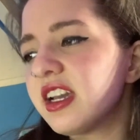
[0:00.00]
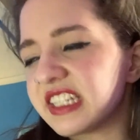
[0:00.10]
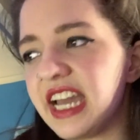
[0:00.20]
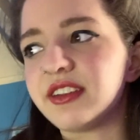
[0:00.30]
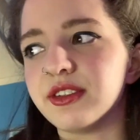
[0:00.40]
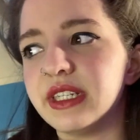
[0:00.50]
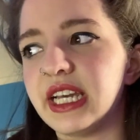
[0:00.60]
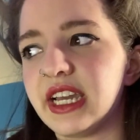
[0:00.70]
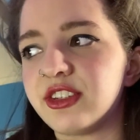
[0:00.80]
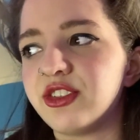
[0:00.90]

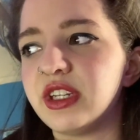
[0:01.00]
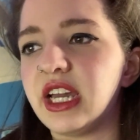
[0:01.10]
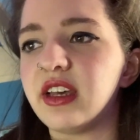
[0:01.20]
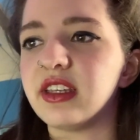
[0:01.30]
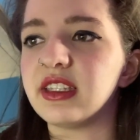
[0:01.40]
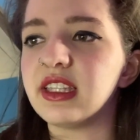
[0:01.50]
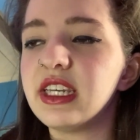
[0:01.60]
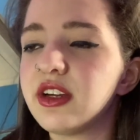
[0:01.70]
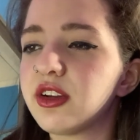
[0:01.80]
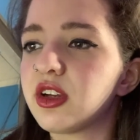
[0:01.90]
Katerina Astria and
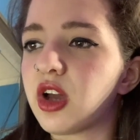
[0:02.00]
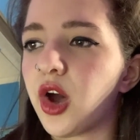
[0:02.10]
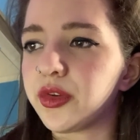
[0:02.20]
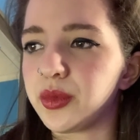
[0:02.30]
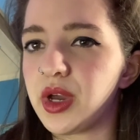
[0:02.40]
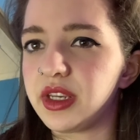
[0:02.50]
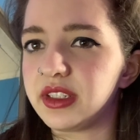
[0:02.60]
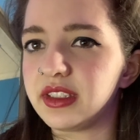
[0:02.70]
Lear Godwine,